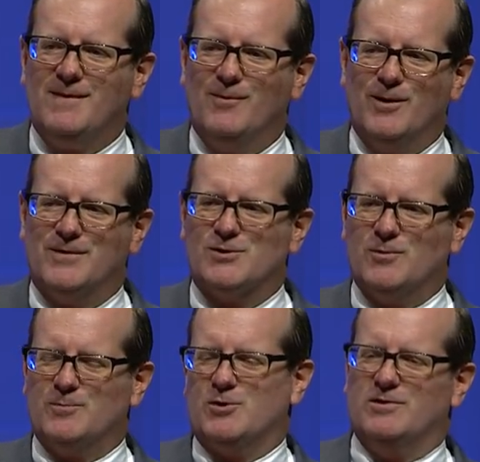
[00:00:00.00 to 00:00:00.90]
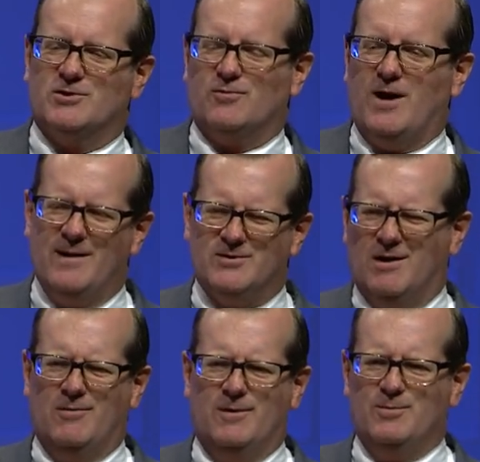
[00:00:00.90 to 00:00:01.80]
what the scripture describes.
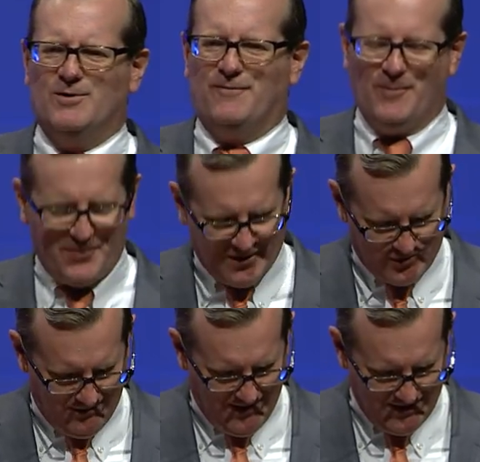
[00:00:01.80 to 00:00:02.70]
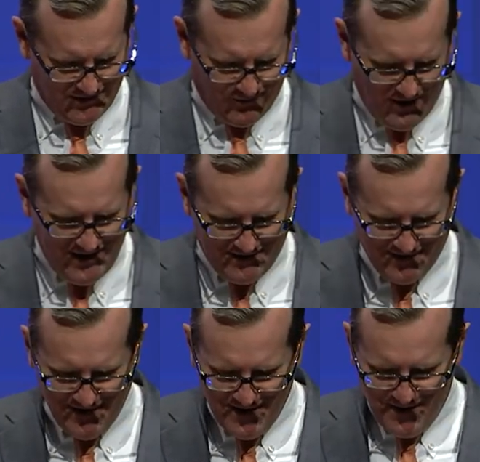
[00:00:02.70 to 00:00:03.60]
Oh, what a beautiful picture it is. A great
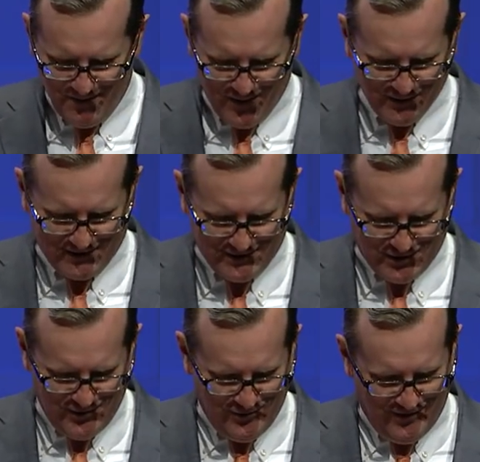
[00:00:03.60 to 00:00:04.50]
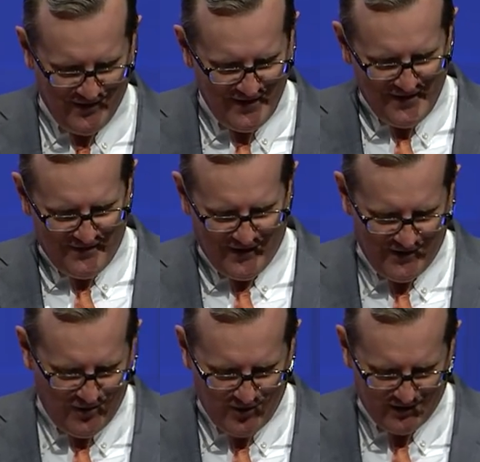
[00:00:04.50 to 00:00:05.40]
multitude that
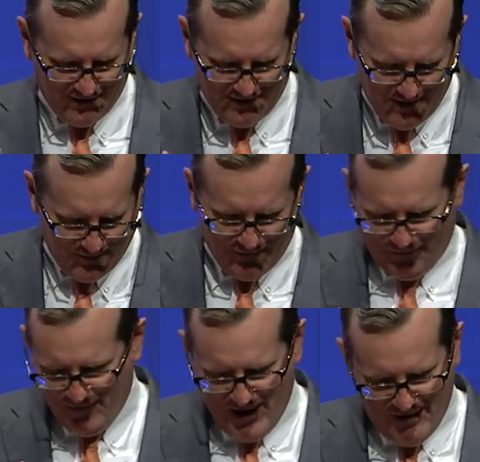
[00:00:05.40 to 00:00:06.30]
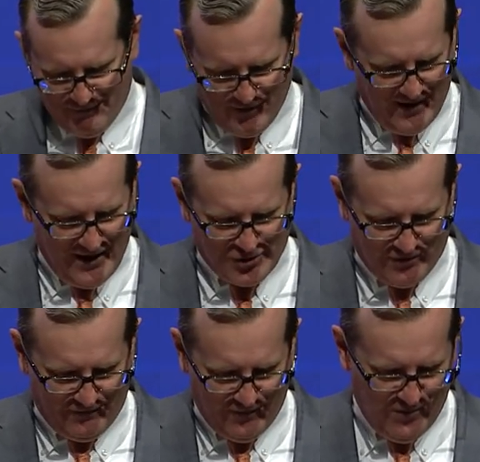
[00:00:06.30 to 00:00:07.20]
no one could number from every
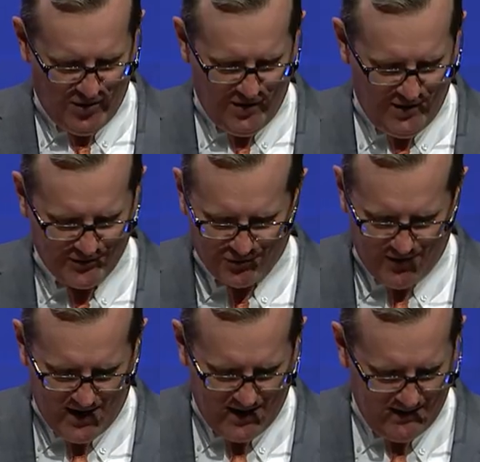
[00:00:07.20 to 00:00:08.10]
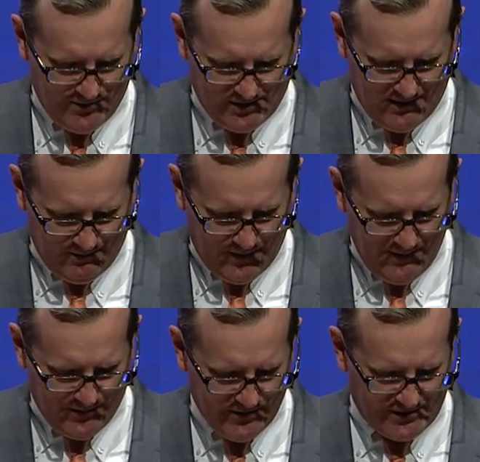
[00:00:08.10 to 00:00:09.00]
nation, from all tribes and
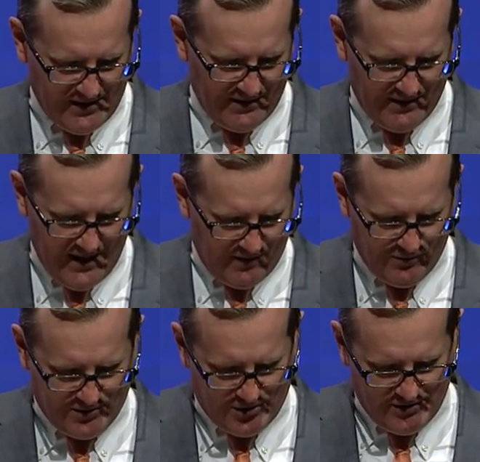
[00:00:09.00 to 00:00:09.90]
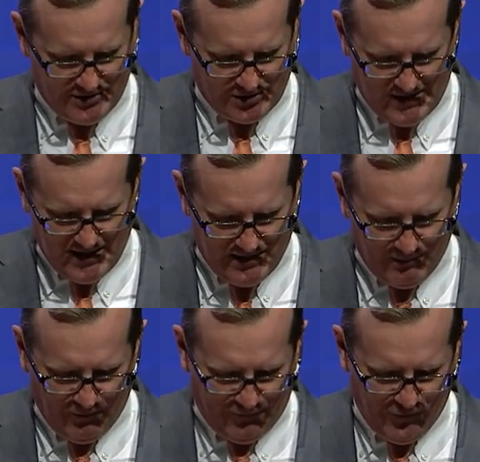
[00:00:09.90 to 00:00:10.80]
peoples and languages,
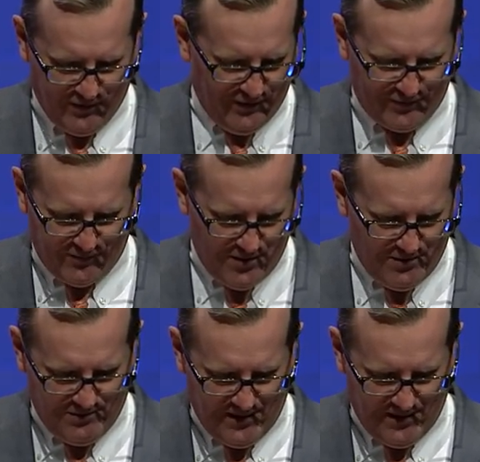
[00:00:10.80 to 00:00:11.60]
standing before the throne